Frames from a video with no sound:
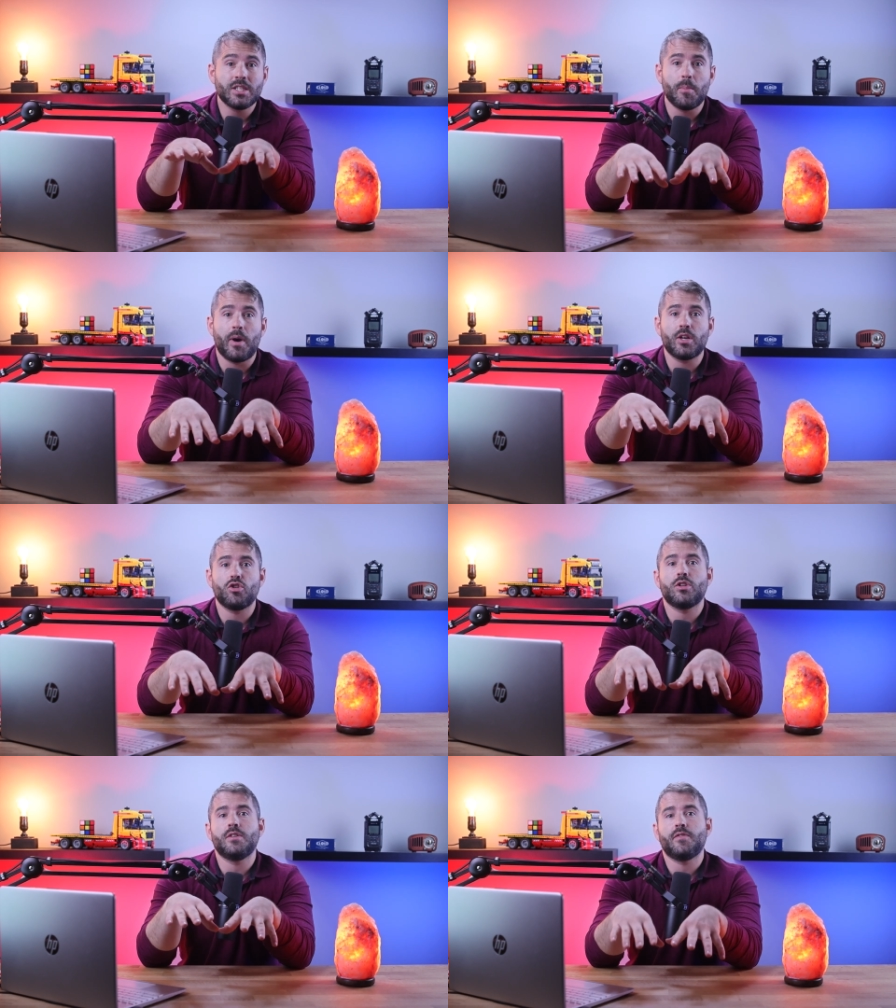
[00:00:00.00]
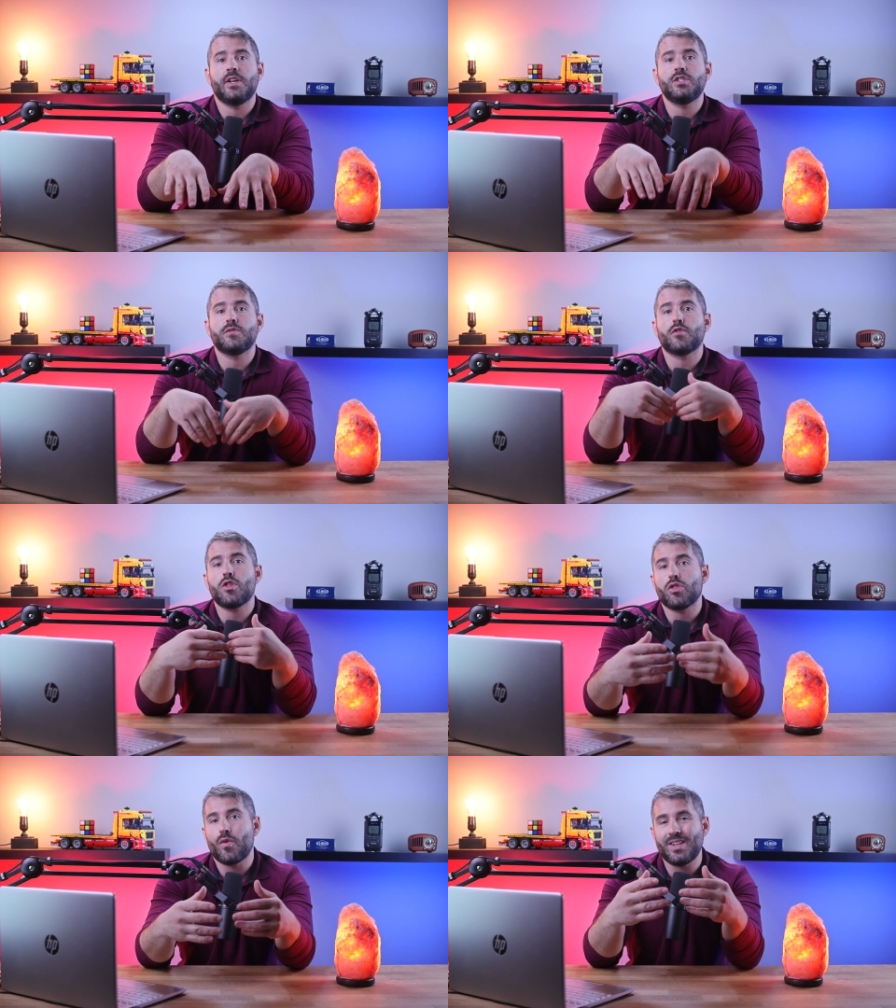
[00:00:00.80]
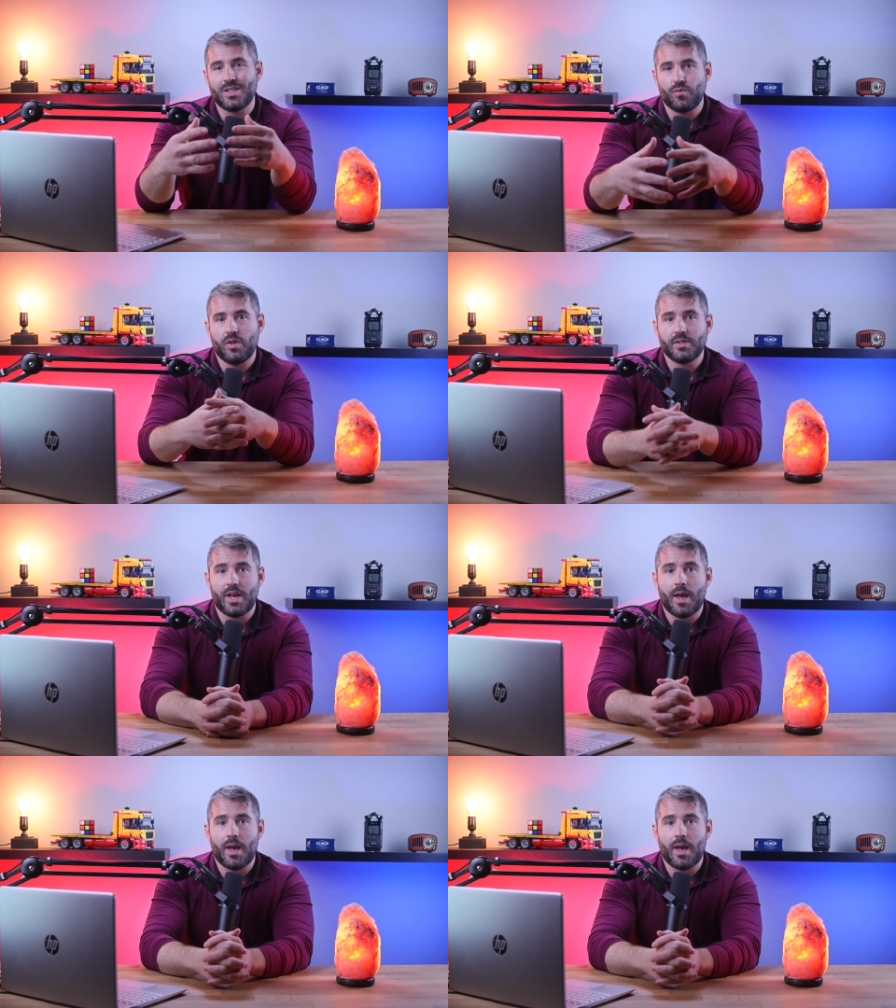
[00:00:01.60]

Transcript: to monitor the devices for threats in real